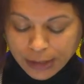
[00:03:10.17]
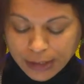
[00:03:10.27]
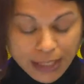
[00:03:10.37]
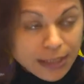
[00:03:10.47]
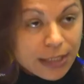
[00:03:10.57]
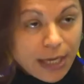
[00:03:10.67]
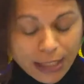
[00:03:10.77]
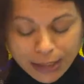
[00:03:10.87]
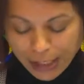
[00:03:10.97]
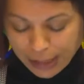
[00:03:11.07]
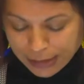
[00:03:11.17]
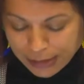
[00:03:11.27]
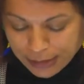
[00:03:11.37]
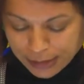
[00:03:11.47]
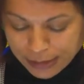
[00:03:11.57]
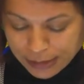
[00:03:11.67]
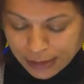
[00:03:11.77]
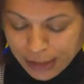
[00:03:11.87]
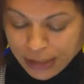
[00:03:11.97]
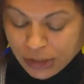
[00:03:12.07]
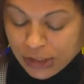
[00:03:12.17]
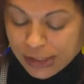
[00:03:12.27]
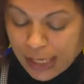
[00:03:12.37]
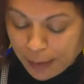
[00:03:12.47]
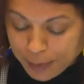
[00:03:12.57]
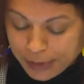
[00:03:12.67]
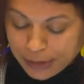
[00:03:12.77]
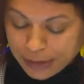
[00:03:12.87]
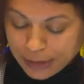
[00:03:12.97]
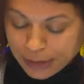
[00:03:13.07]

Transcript: Nothing like that. I just snapped.